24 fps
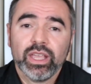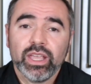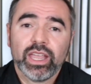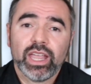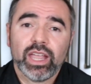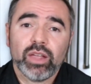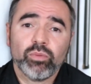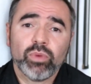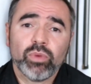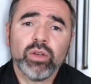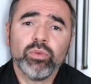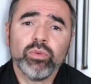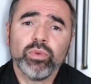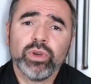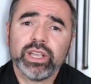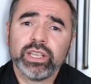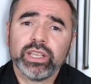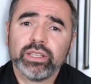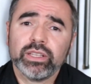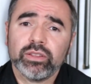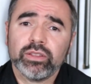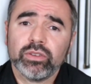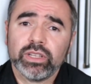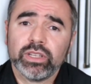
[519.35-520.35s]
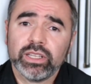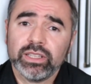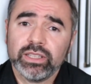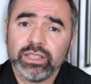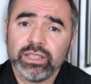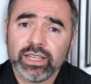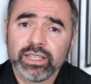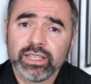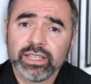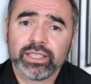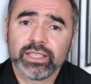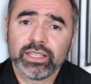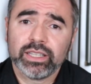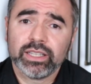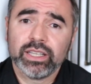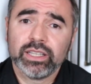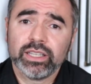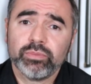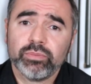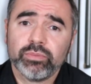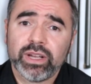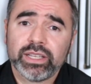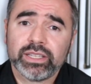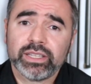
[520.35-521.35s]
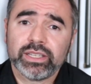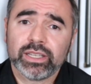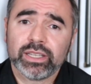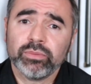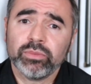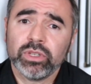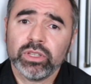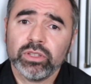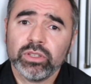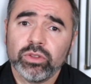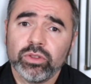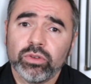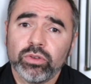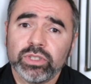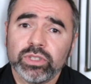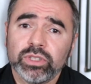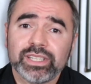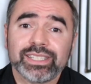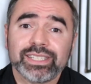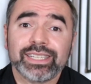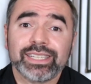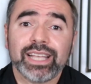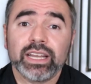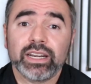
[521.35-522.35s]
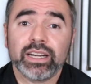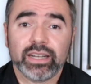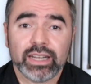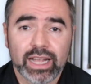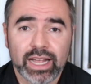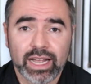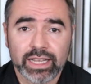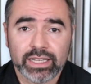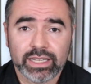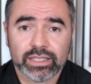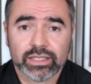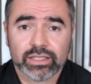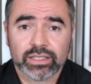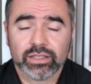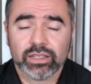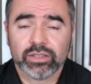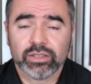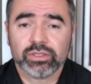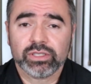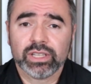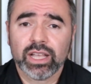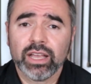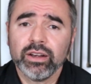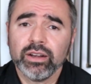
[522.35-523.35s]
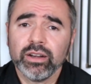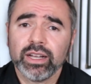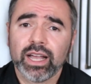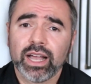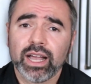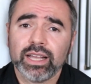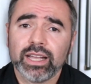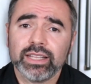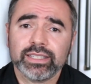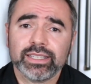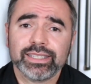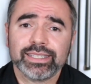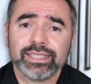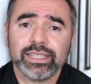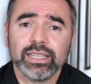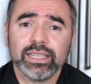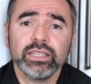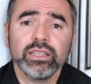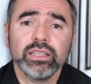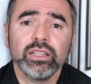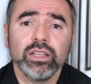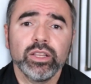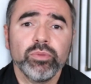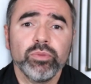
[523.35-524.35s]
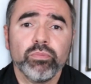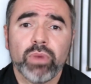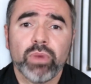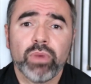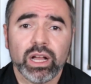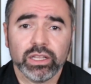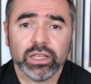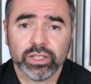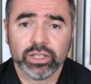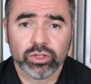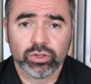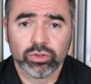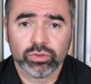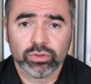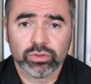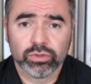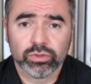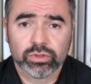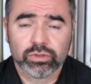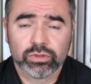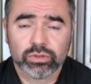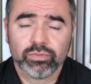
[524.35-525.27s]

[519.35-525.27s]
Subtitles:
And one way it does it is by something known as cytokines. Now, cytokines are signaling molecules.